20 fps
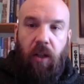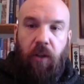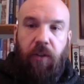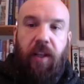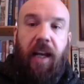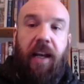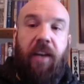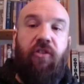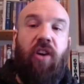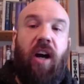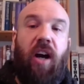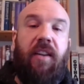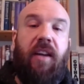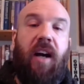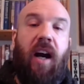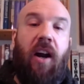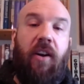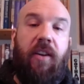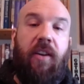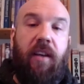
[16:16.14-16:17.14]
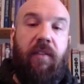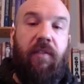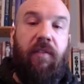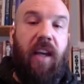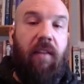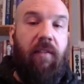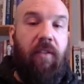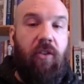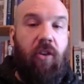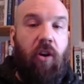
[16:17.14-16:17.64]
Lieutenant John Doherty of
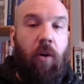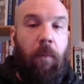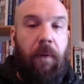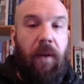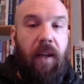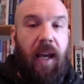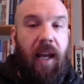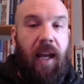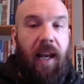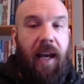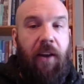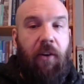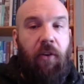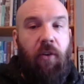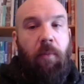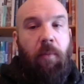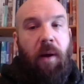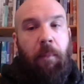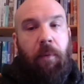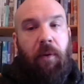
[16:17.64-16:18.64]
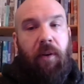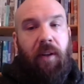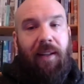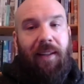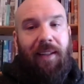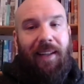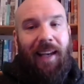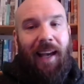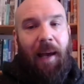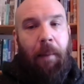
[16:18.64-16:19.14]
David's Company A later remembered
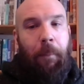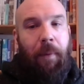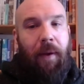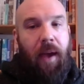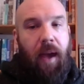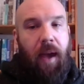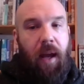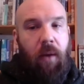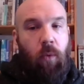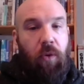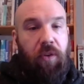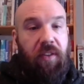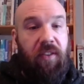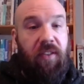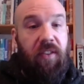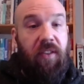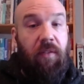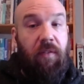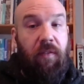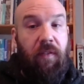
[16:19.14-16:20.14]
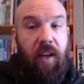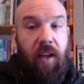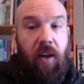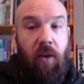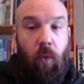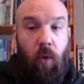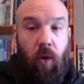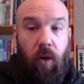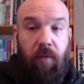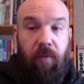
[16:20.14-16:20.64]
that the campaign was a
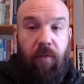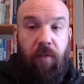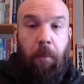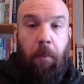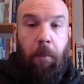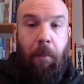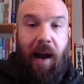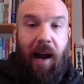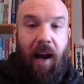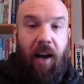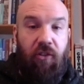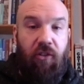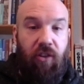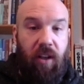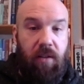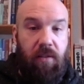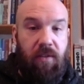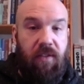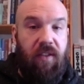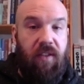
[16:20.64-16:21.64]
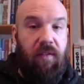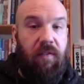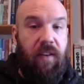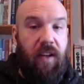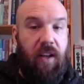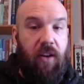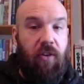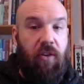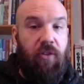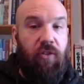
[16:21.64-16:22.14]
severe one from marching,
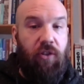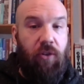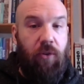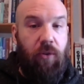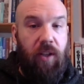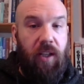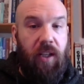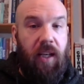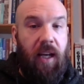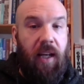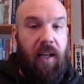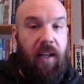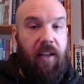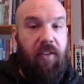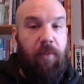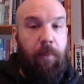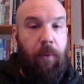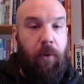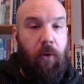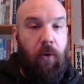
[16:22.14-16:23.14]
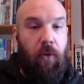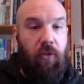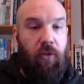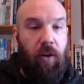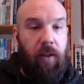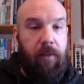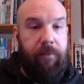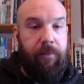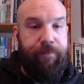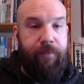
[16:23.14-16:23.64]
severe duty and
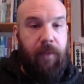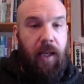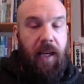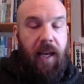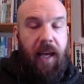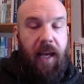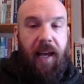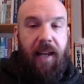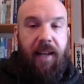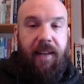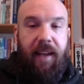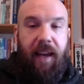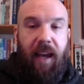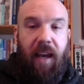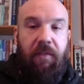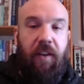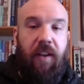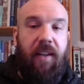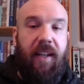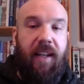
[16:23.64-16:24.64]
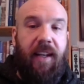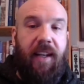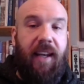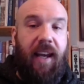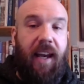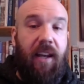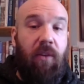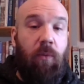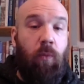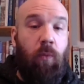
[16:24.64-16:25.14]
exposure. David
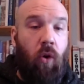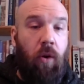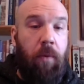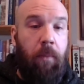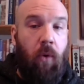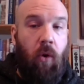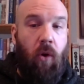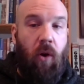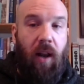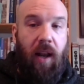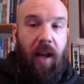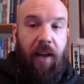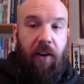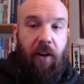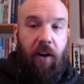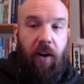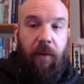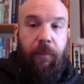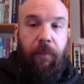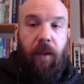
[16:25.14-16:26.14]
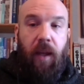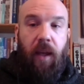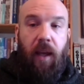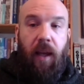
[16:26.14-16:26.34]
dictated one more letter